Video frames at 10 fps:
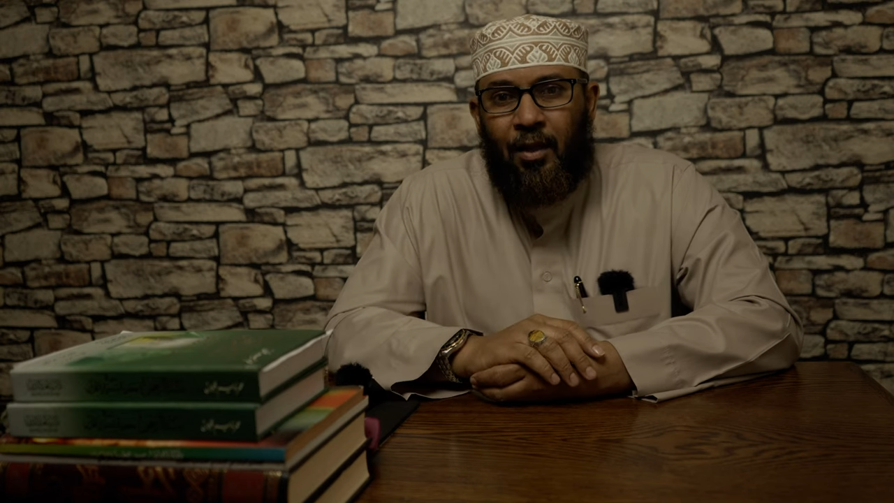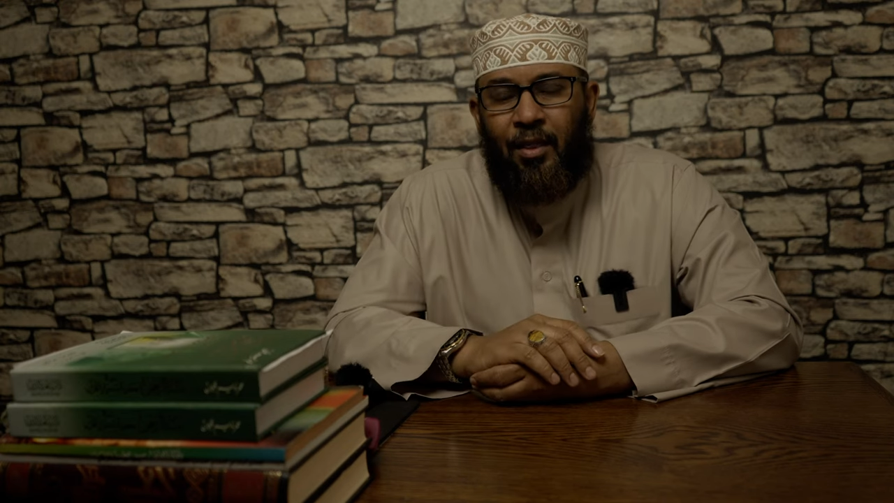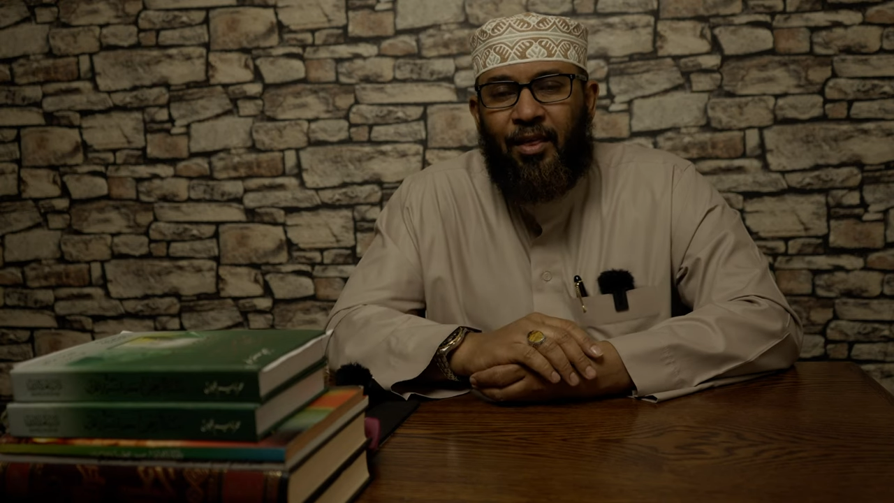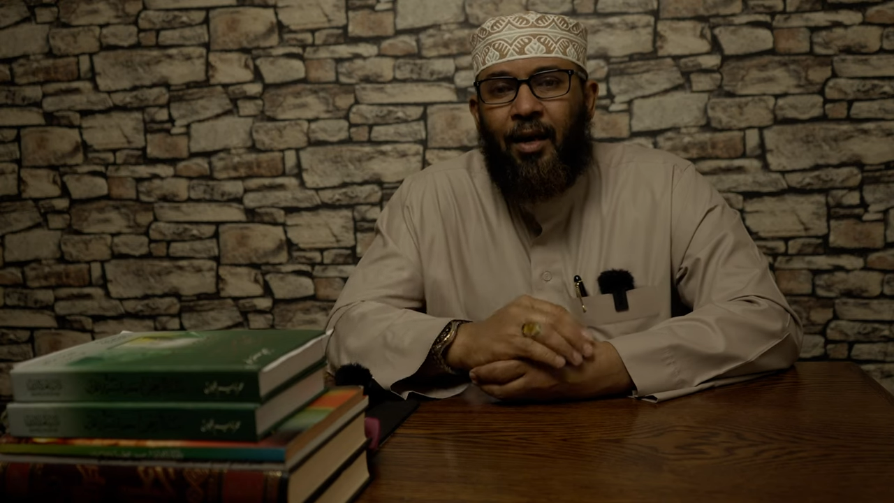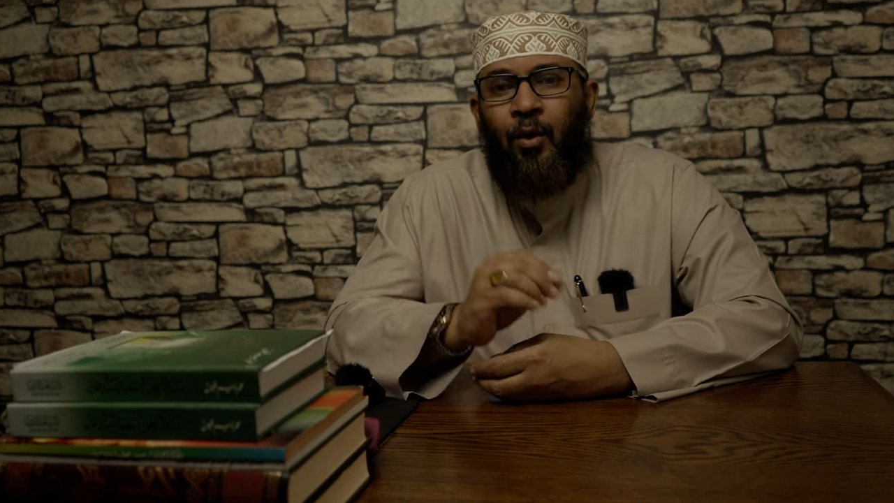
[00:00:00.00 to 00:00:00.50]

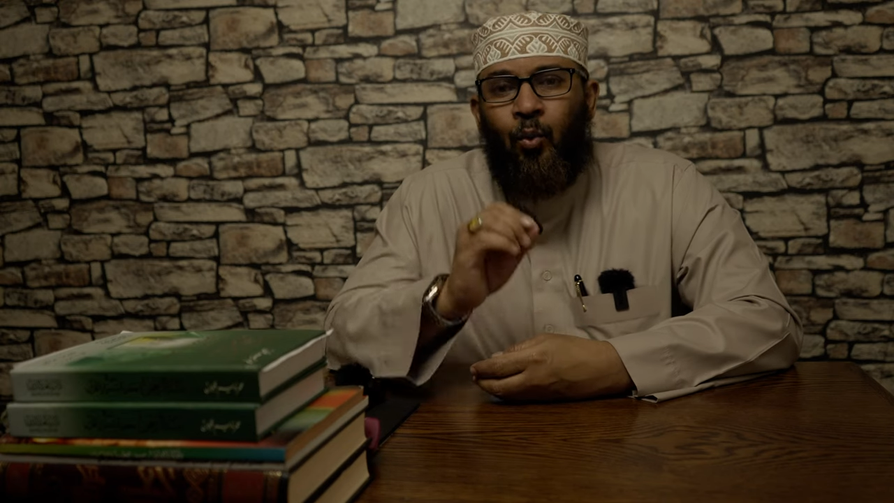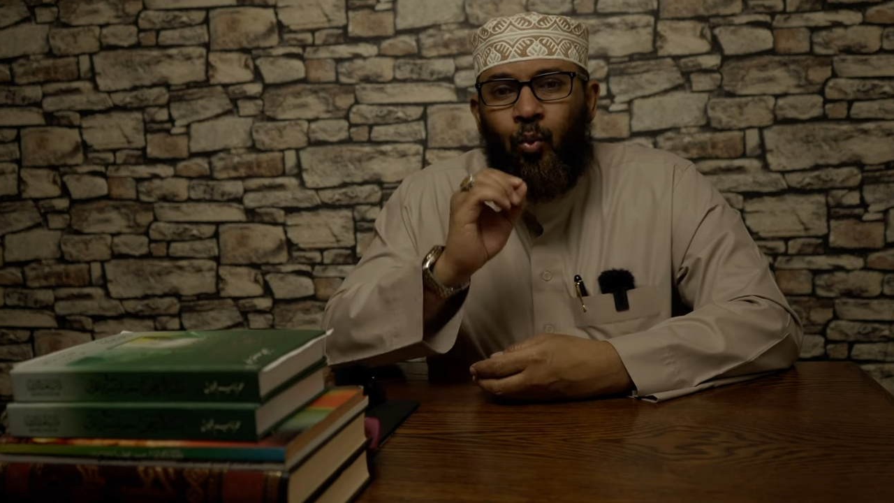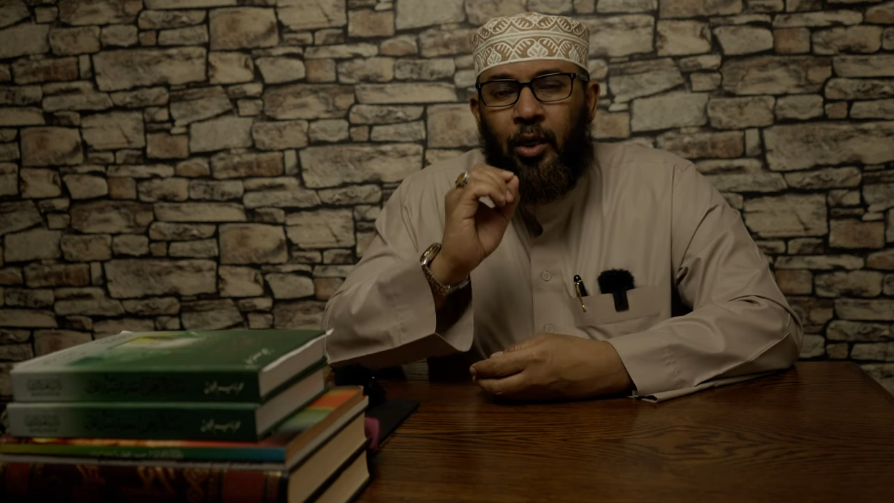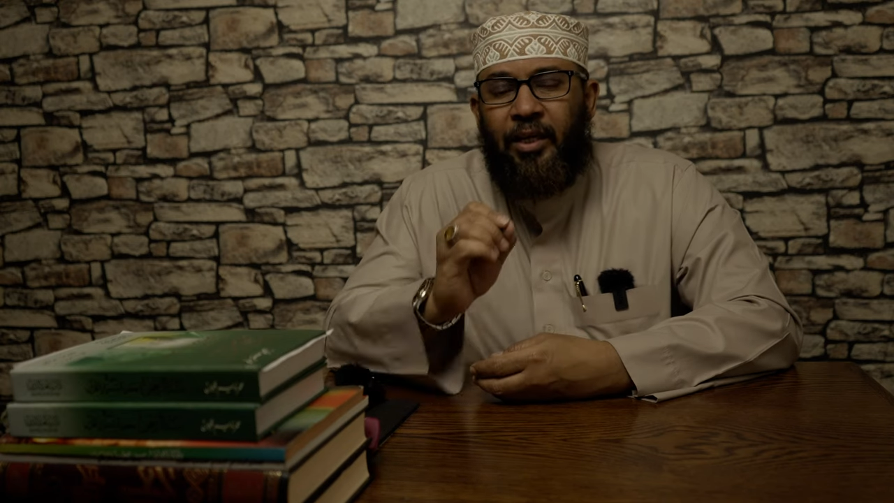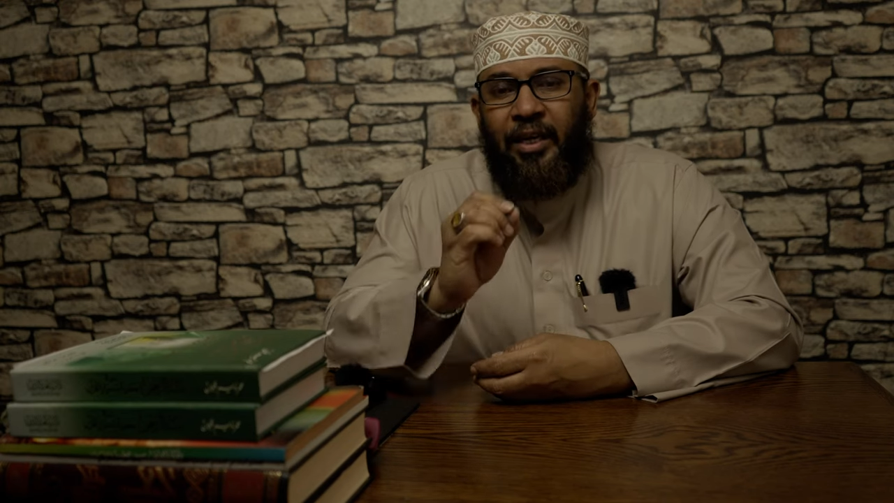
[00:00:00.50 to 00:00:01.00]
that
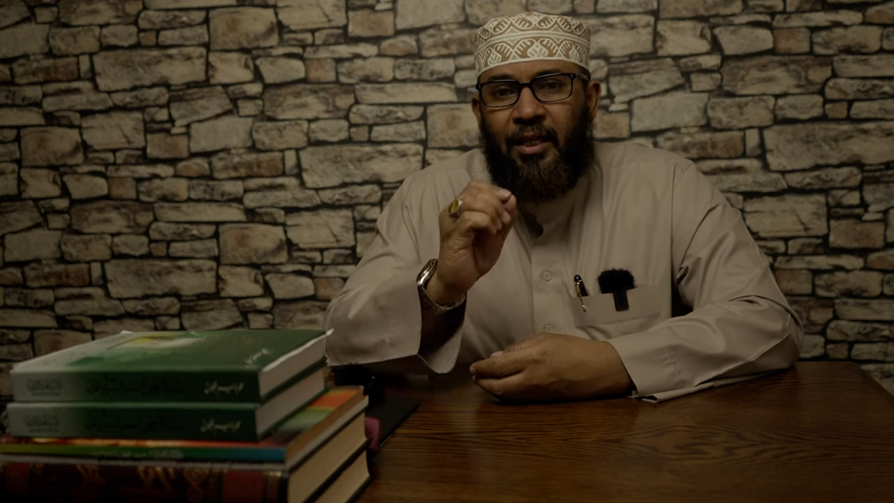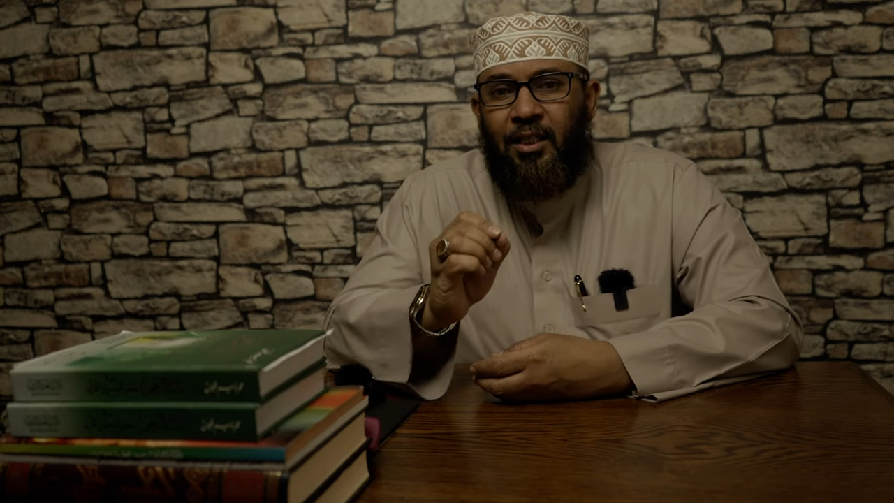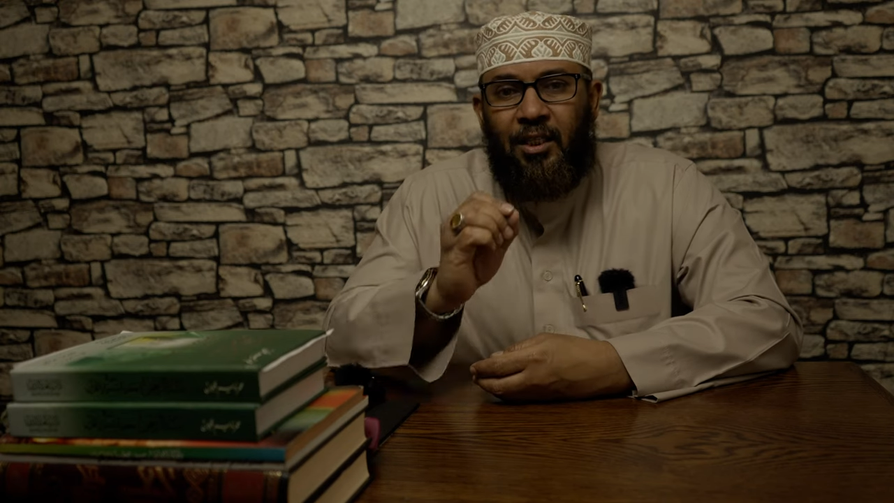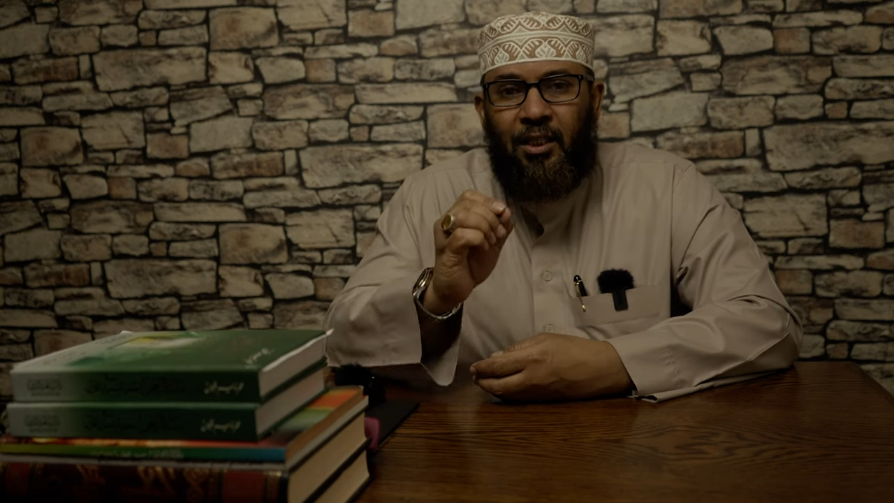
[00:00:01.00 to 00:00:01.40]
will guarantee